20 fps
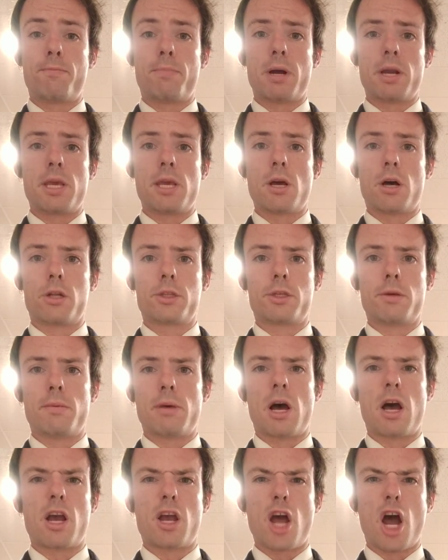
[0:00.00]
but
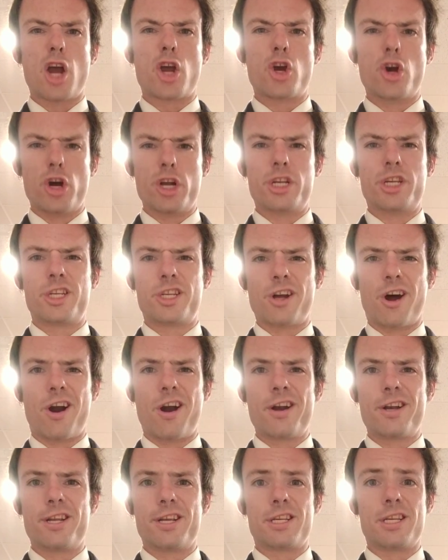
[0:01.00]
a good
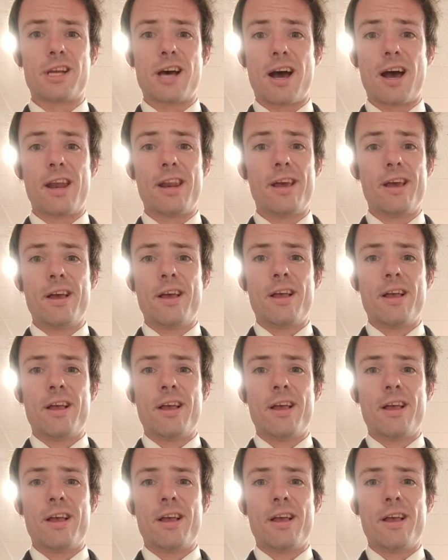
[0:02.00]
start does not